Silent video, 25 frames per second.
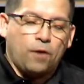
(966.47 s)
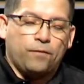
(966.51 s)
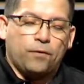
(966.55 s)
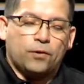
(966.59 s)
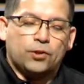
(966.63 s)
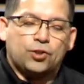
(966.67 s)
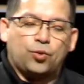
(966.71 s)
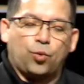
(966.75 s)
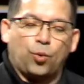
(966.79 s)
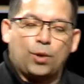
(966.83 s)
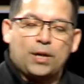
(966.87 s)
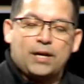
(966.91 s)
verse
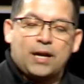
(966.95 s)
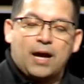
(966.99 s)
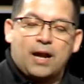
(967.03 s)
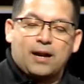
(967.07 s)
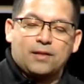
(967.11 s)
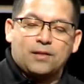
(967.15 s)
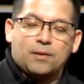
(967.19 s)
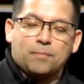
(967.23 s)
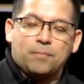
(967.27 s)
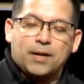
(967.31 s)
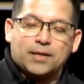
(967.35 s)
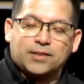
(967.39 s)
29 in
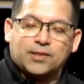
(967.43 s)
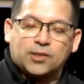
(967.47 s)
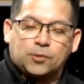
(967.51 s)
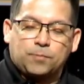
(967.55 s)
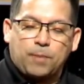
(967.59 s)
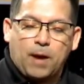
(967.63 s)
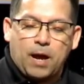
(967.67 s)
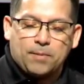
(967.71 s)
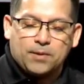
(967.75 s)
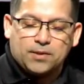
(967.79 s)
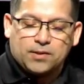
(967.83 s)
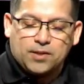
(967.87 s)
the message
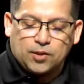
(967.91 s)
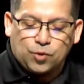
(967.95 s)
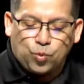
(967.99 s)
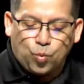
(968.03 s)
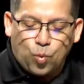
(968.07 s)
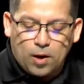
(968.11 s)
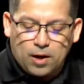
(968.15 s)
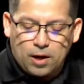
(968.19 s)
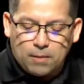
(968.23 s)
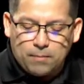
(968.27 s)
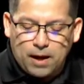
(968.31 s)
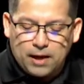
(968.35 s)
Bible says,
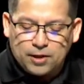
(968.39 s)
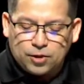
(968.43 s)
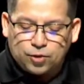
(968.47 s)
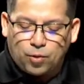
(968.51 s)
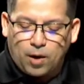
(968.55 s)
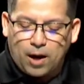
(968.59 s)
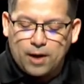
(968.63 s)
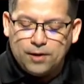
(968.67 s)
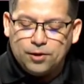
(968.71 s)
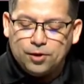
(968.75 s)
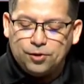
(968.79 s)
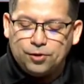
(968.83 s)
"What am I
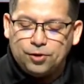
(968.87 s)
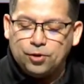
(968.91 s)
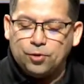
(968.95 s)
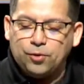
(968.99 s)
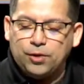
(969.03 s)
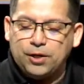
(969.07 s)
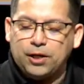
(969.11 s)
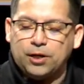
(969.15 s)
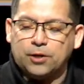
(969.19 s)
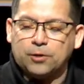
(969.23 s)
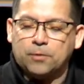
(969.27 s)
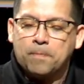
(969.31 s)
trying to do
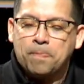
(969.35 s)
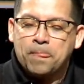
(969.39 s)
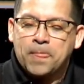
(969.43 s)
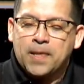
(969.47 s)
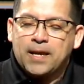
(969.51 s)
here